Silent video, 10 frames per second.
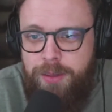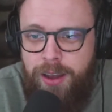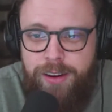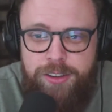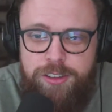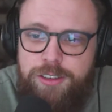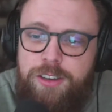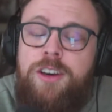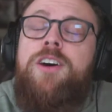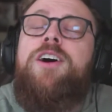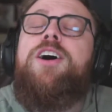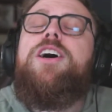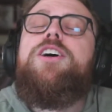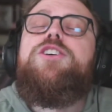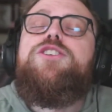that is
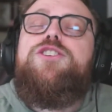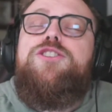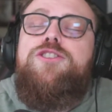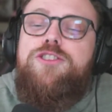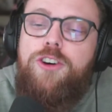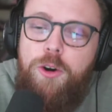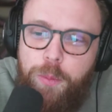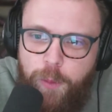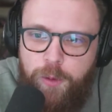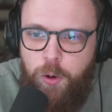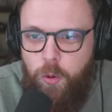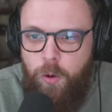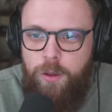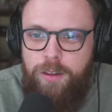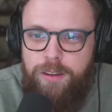super cool